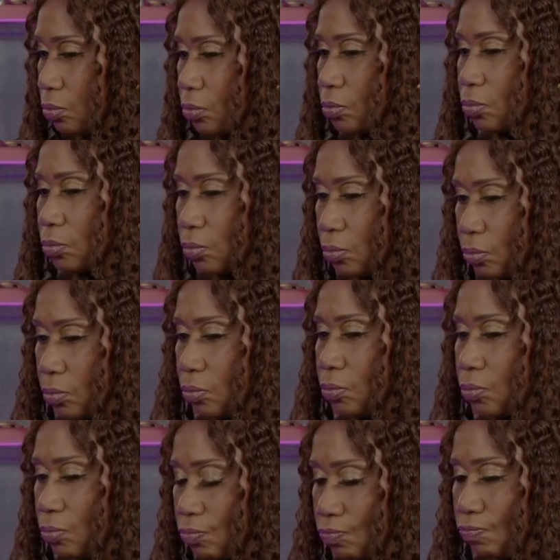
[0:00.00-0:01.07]

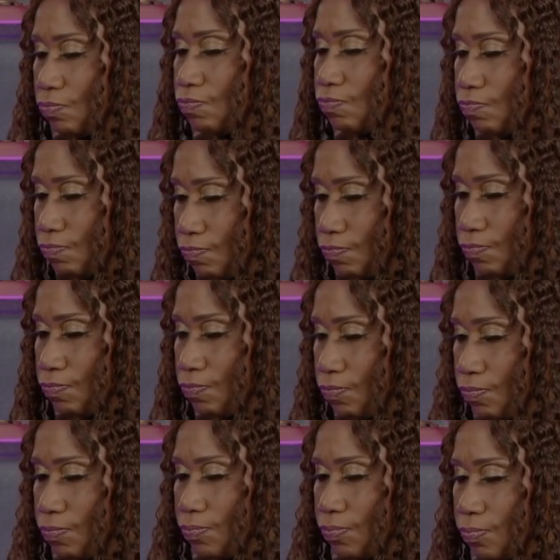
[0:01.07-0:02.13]

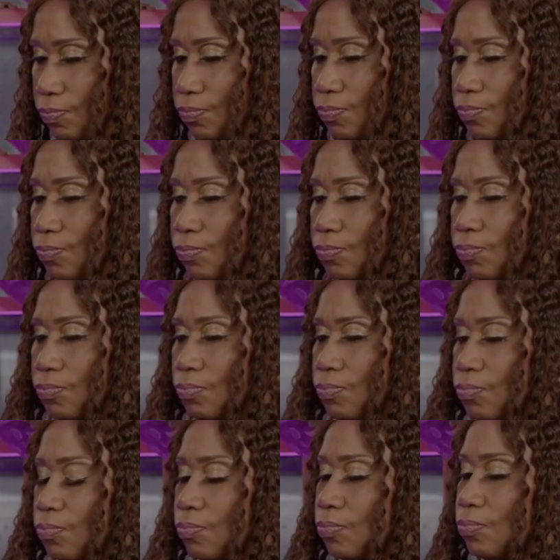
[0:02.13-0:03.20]

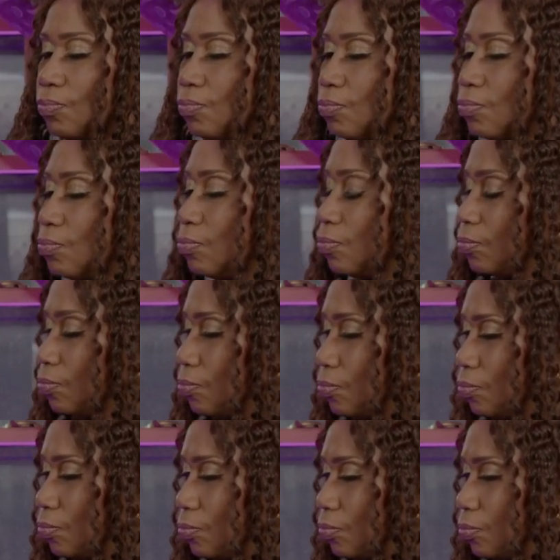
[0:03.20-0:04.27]

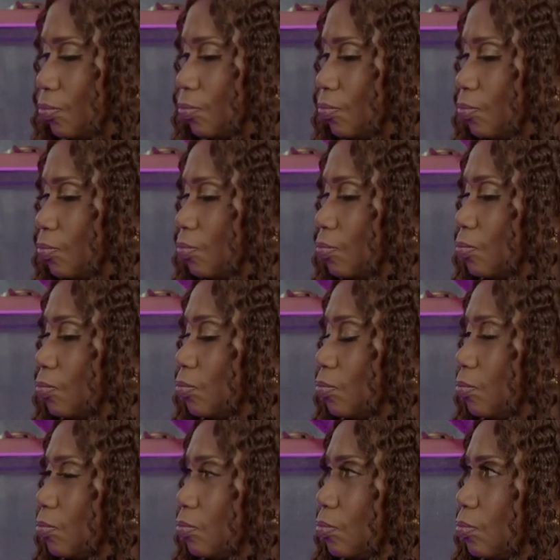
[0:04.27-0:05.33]

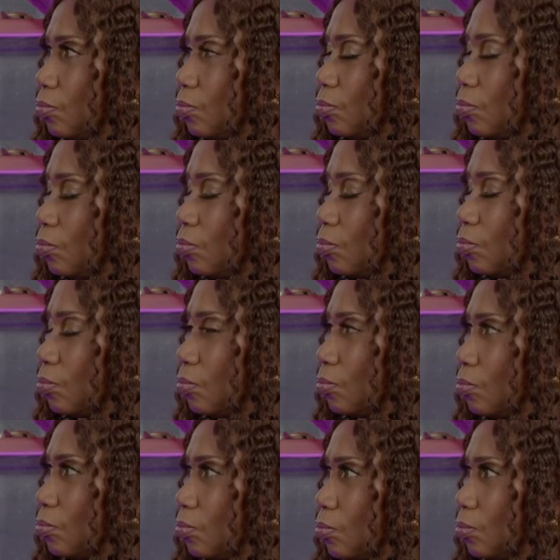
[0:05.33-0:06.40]

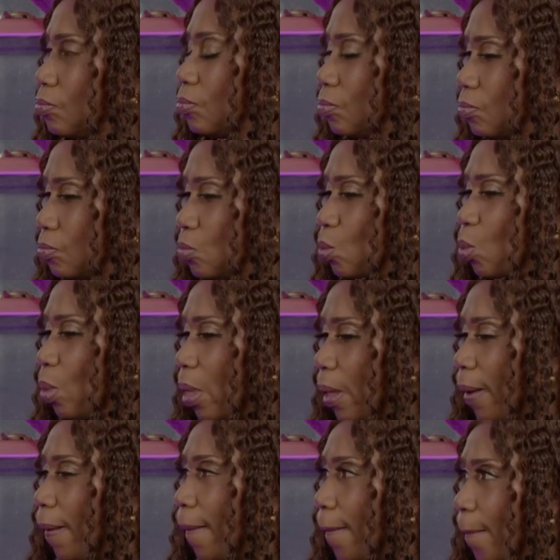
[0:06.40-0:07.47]

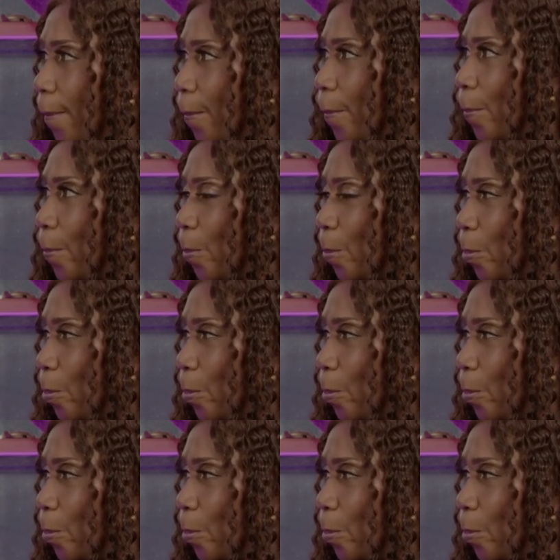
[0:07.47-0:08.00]
[no speech]